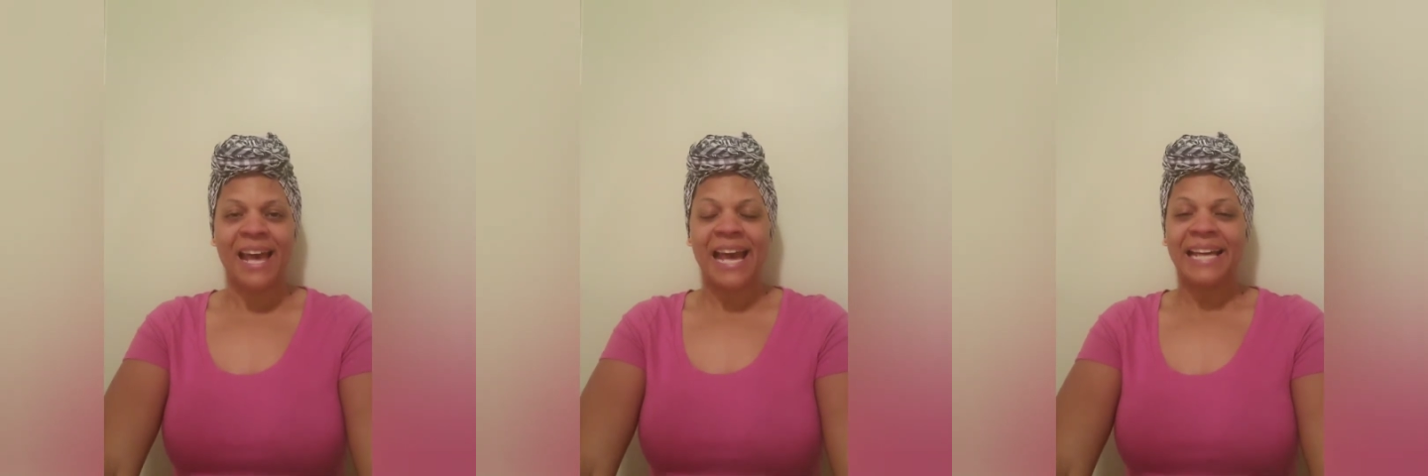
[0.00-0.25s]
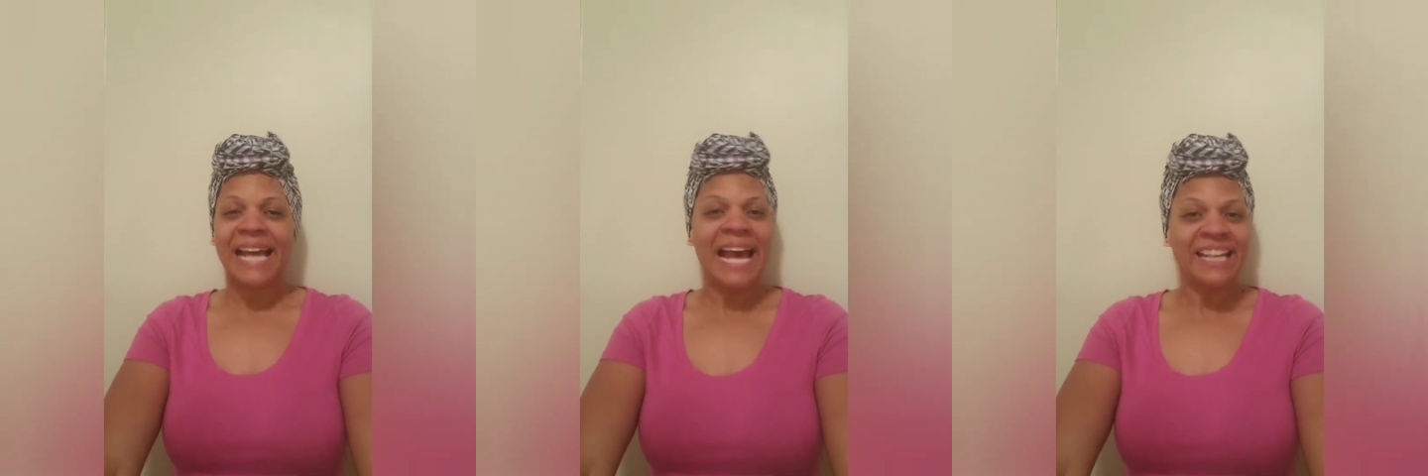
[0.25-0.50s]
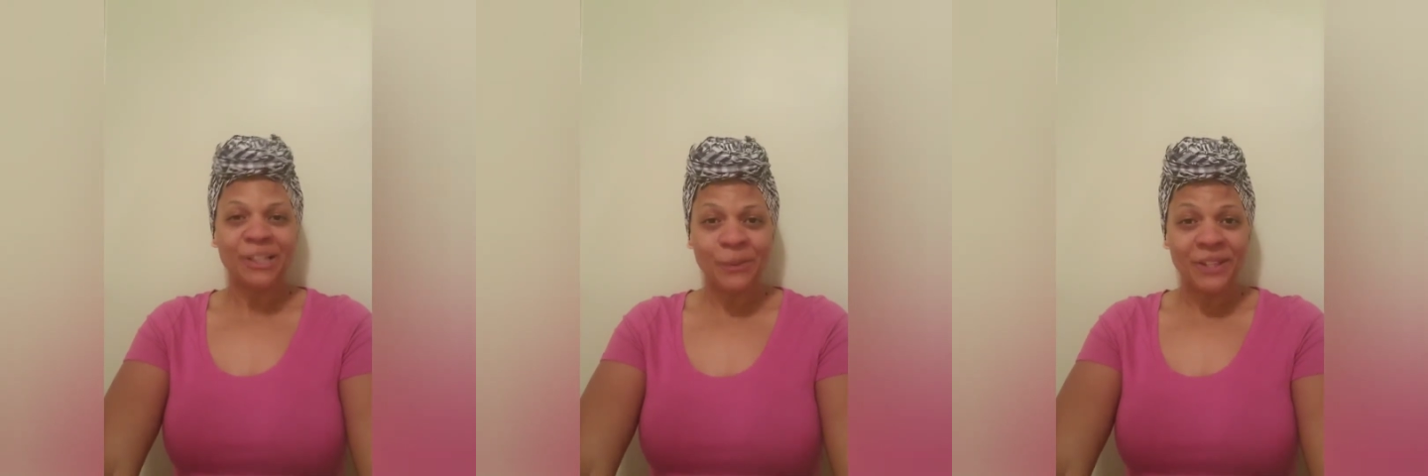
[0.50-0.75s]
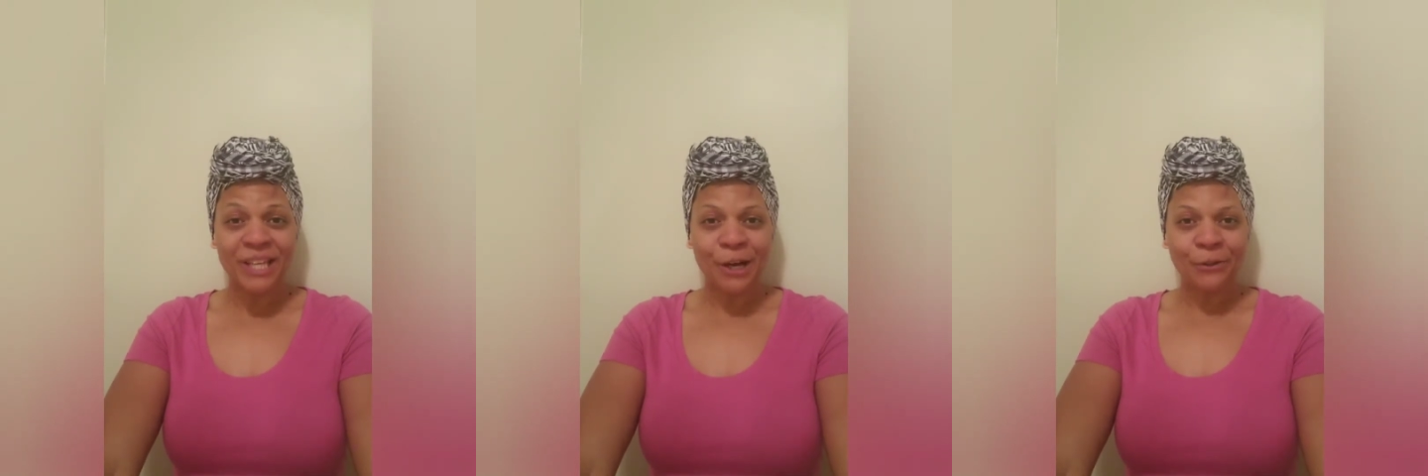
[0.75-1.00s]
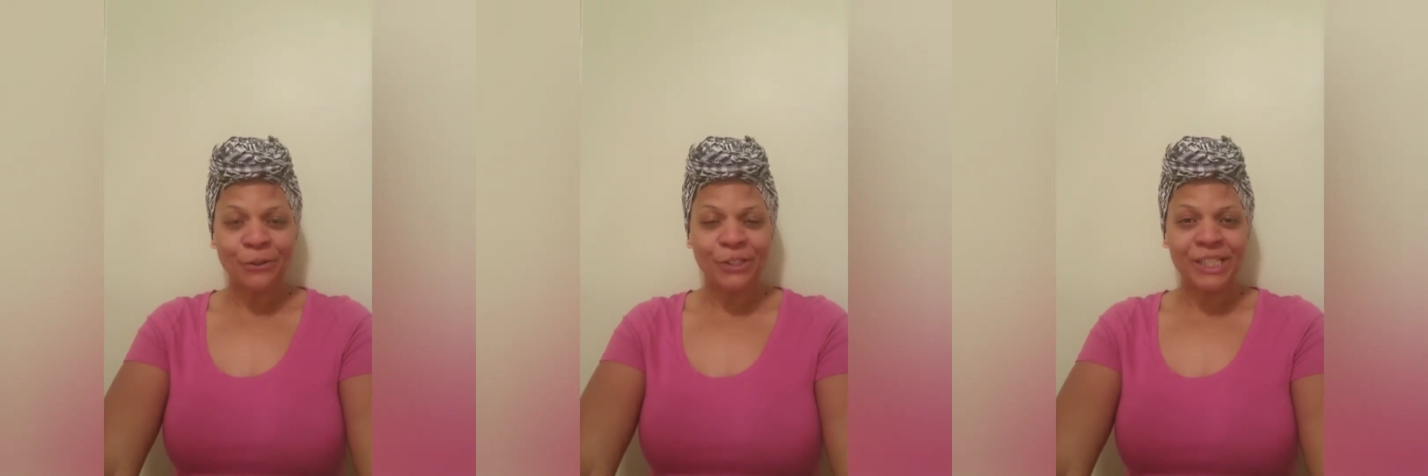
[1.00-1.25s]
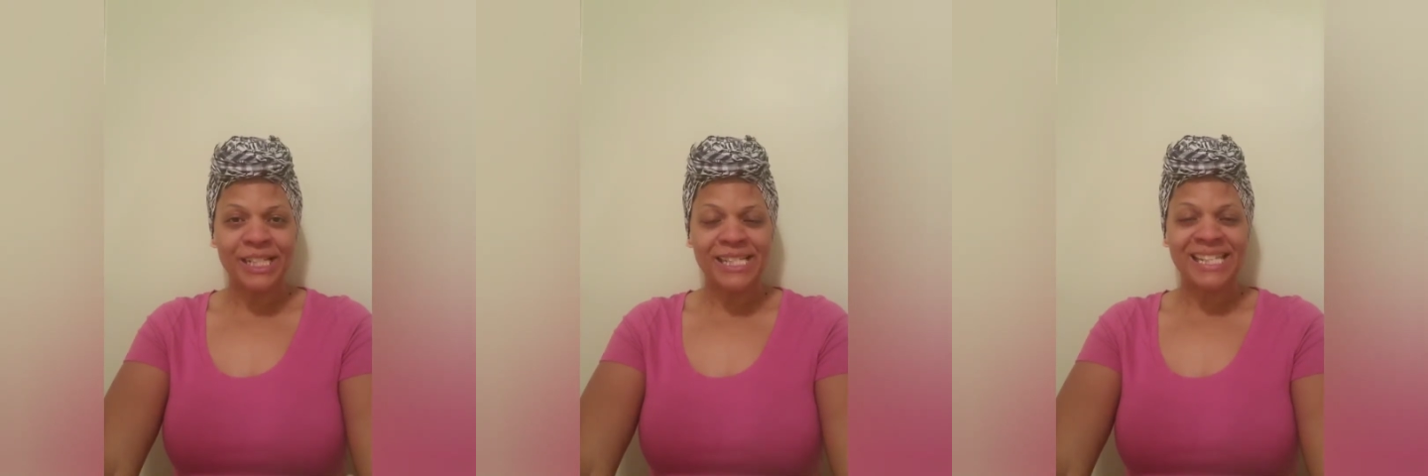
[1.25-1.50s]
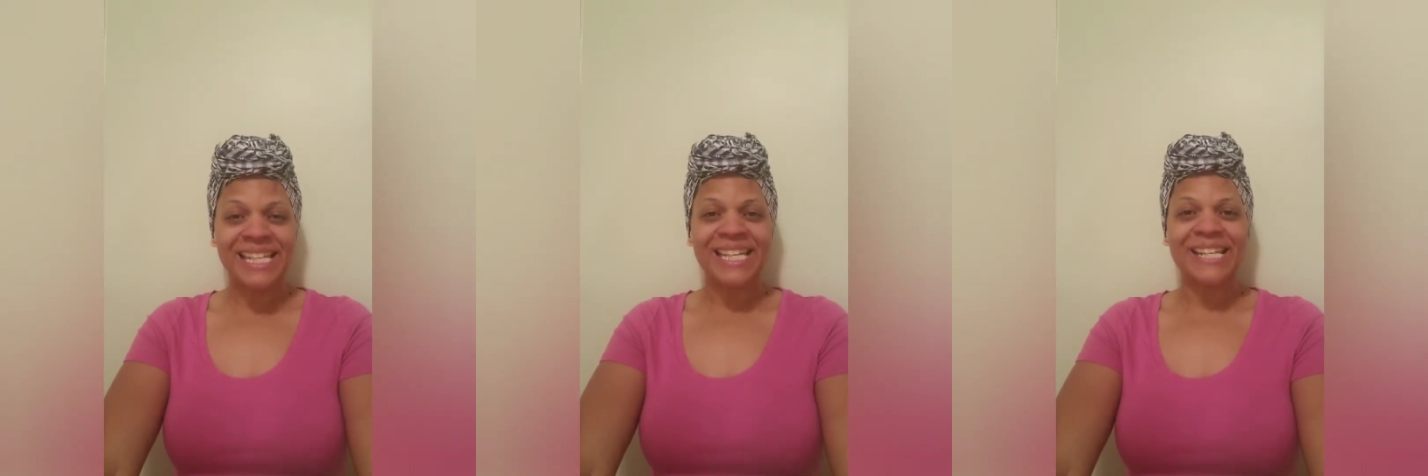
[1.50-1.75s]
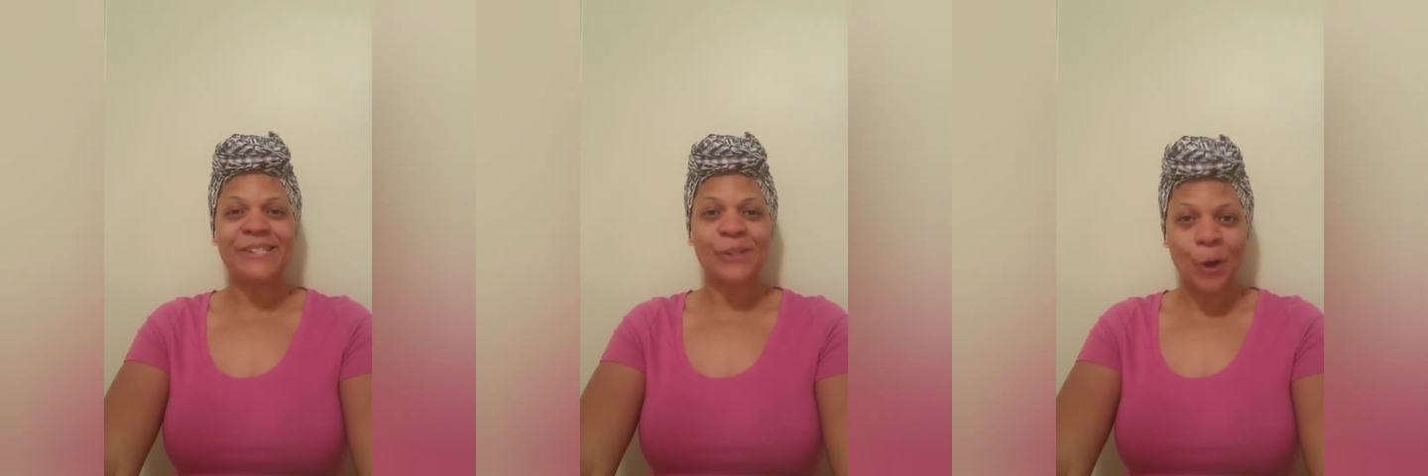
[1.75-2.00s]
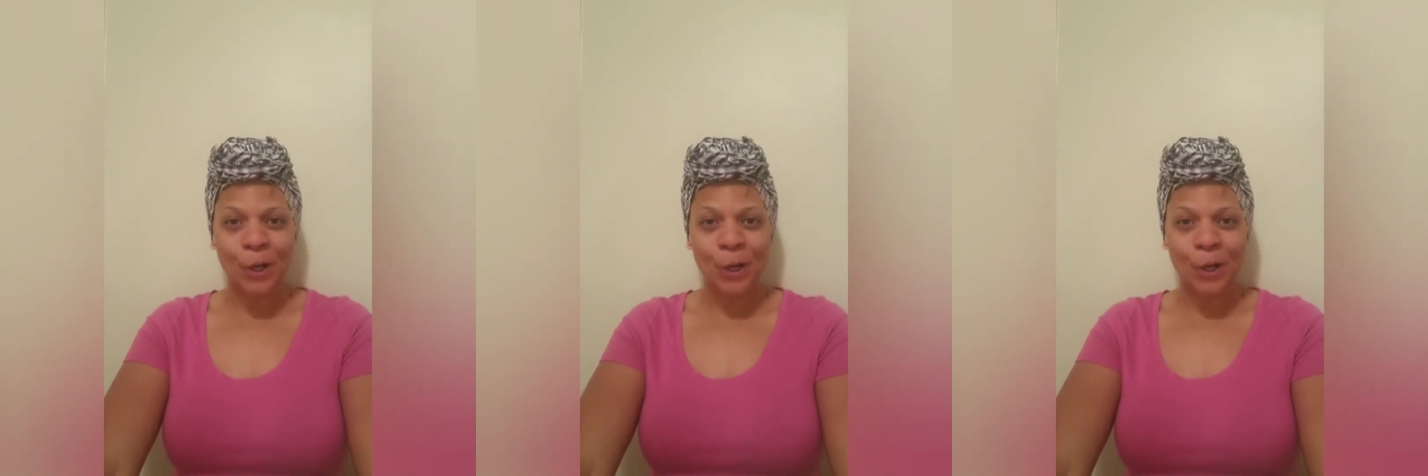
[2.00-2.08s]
And Hanging with the Elderlies is